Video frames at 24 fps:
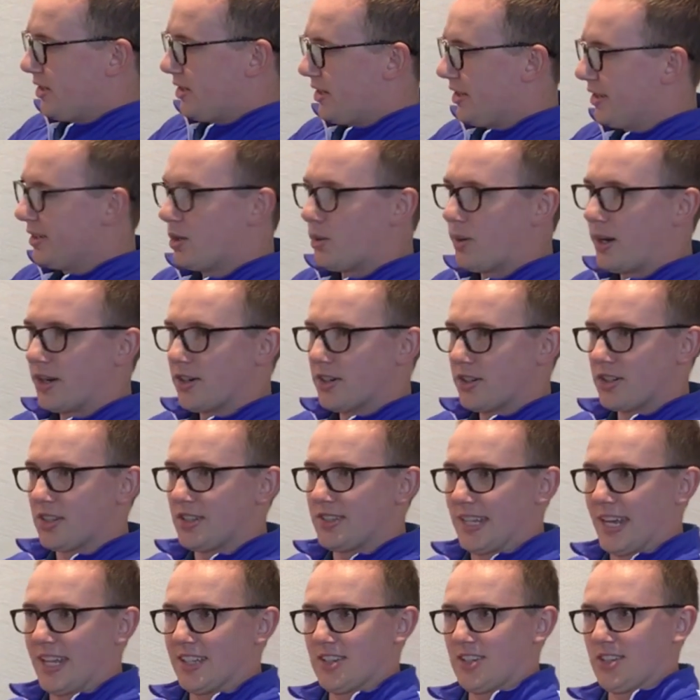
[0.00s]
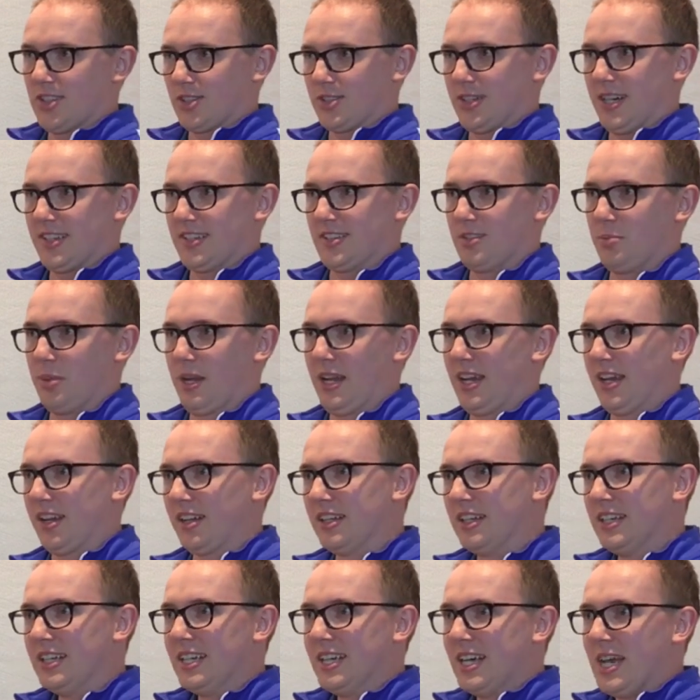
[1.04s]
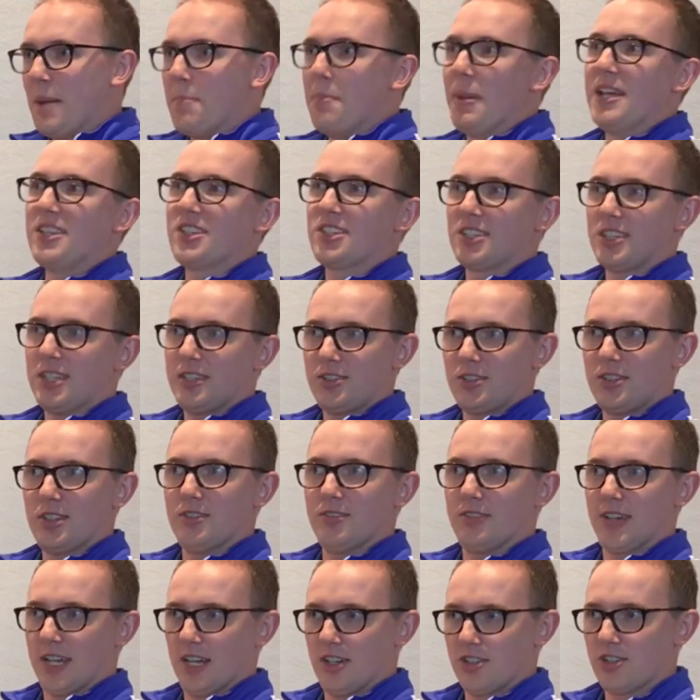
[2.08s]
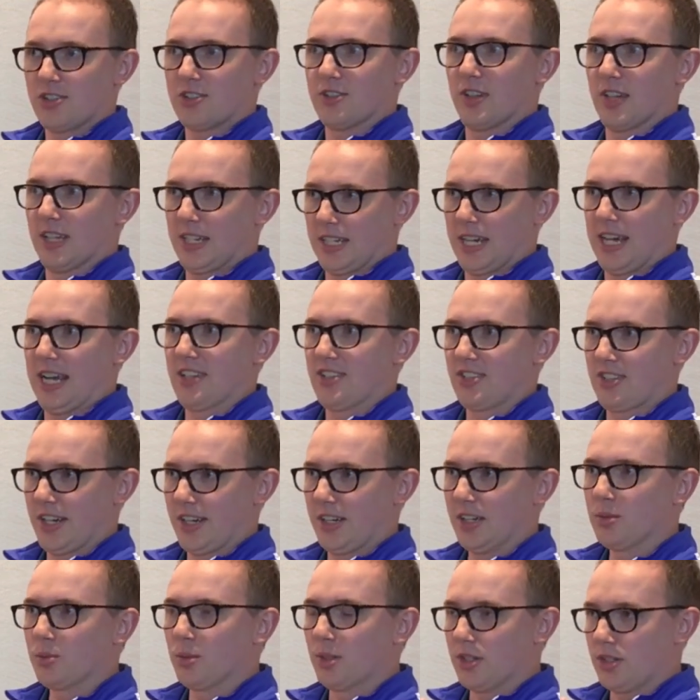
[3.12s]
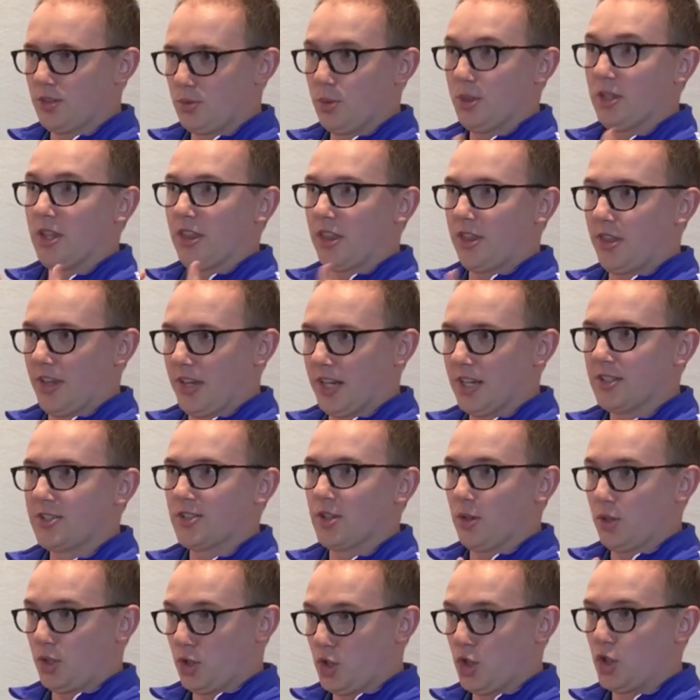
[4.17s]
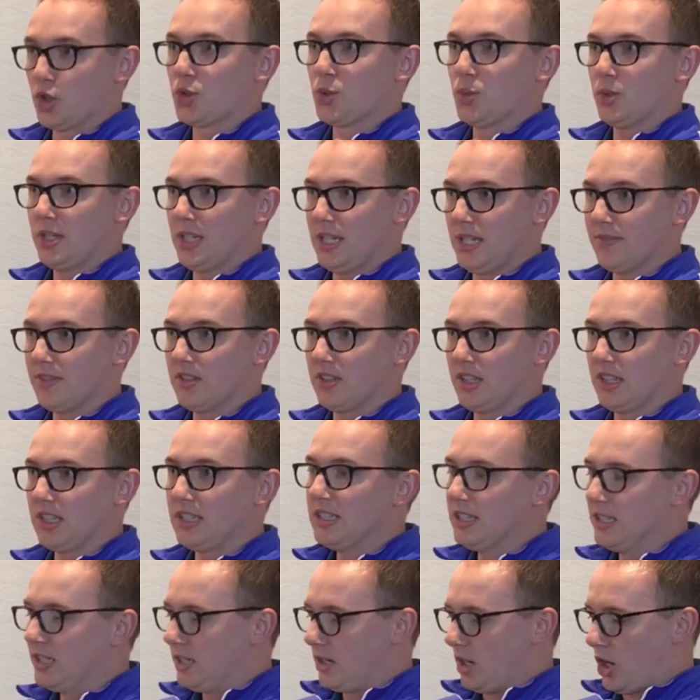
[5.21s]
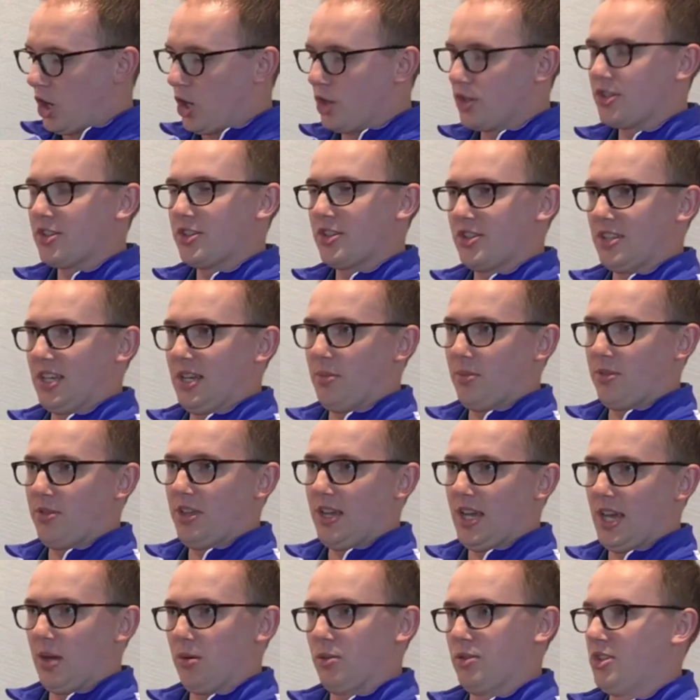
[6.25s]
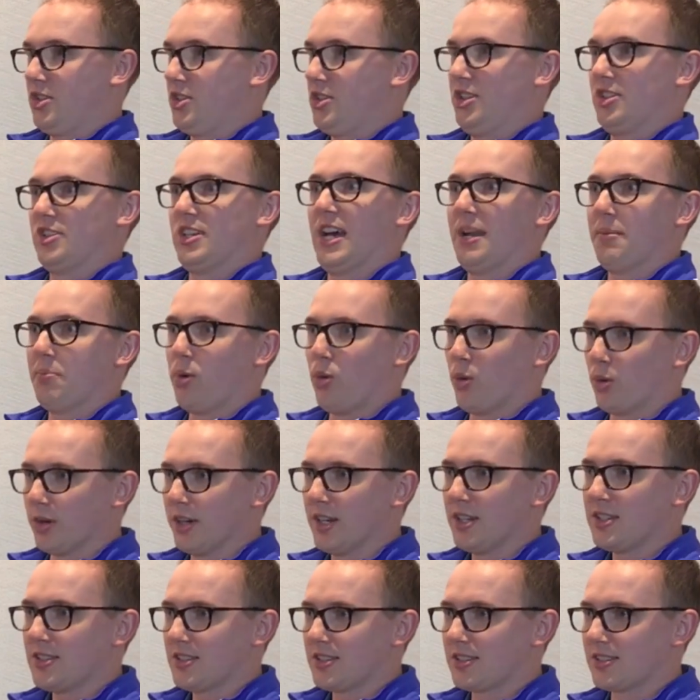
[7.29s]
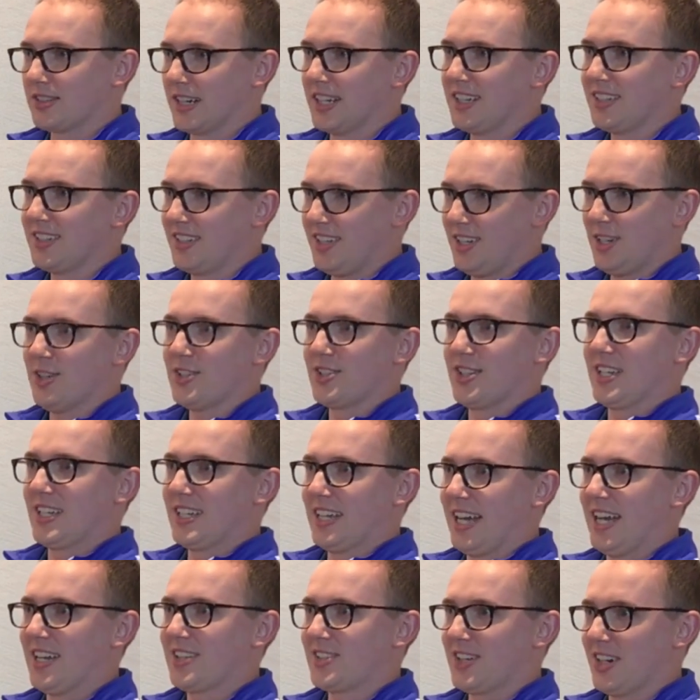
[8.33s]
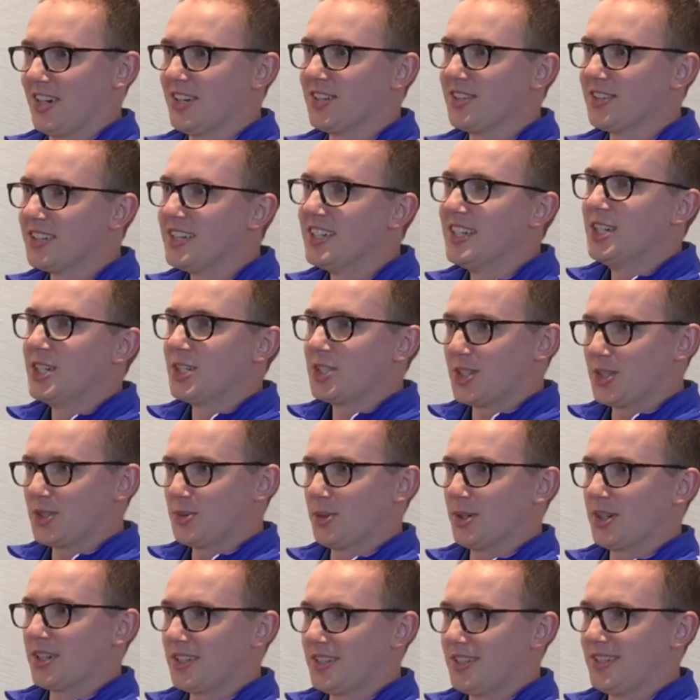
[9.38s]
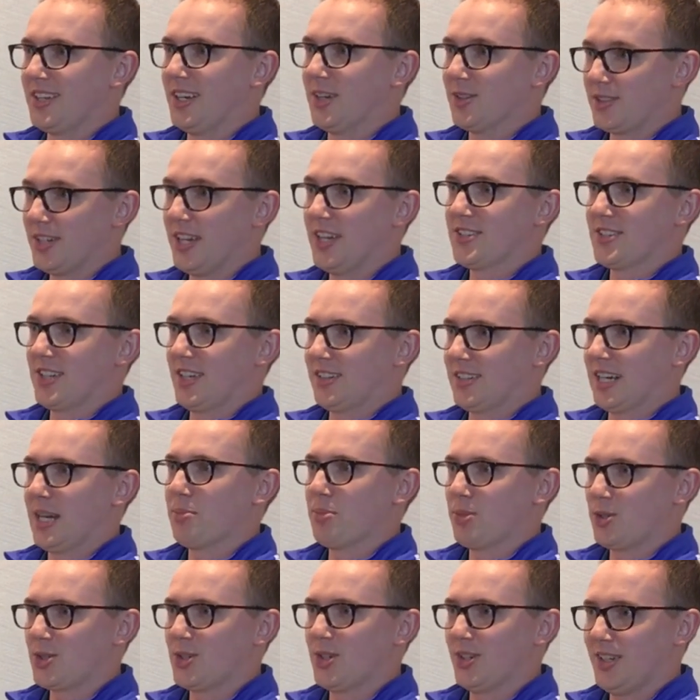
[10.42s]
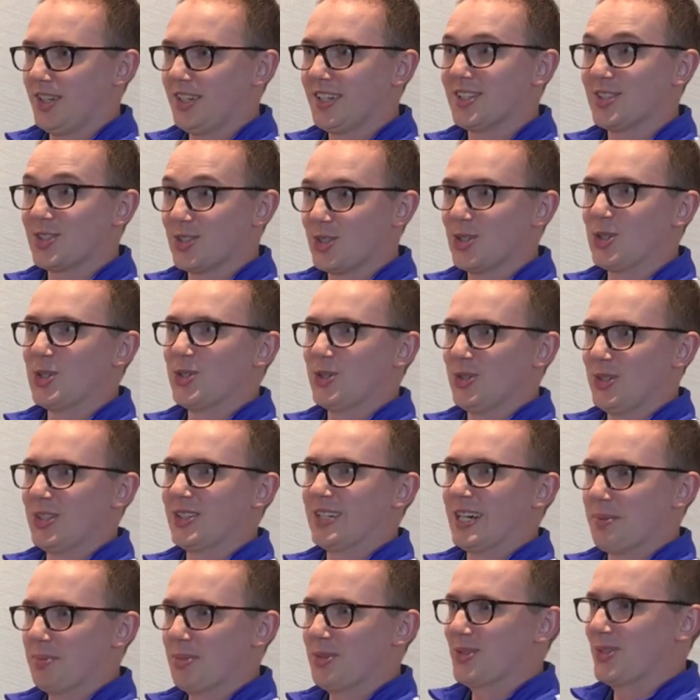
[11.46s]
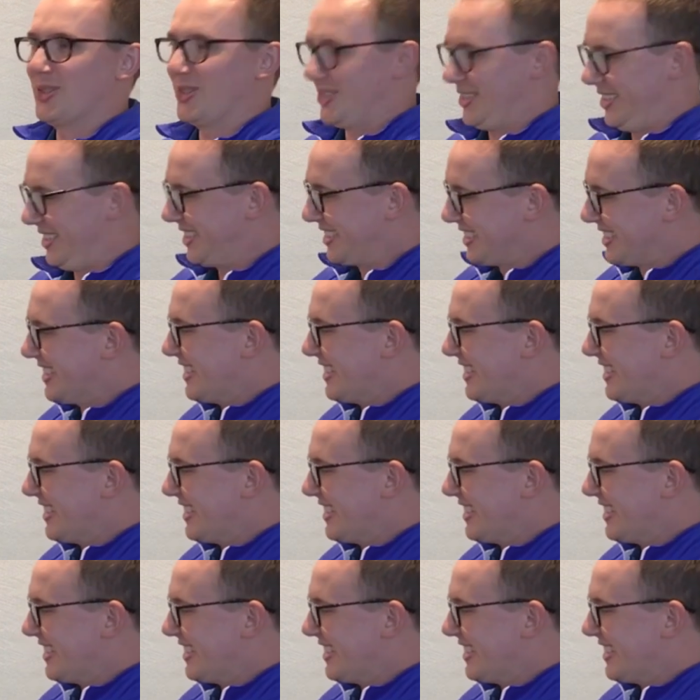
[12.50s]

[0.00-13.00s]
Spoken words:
in there and the water just dances across the pan. Basically, gives you the advantages of like cast iron where it's really thick, so it cooks really evenly. Ours is the same thing, it's just it's not porous, right? They always say cast iron cookware, tastes like Grandpa's cooking because it's literally Grandpa's cooking.